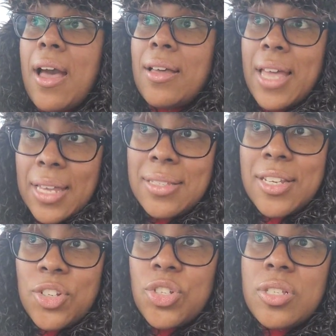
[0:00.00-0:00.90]
gas
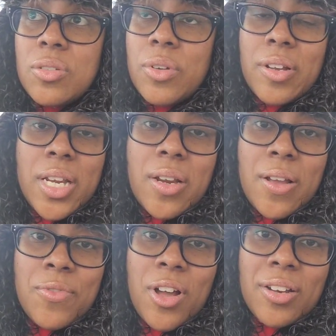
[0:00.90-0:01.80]
stations around here
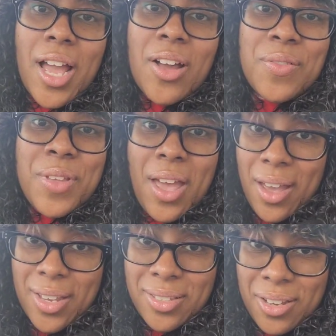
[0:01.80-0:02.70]
have gone out of
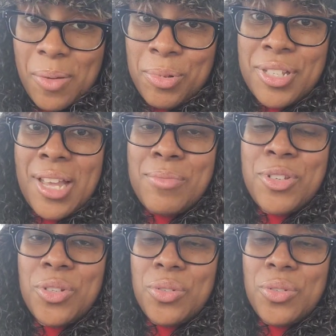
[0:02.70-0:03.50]
gas a couple times too.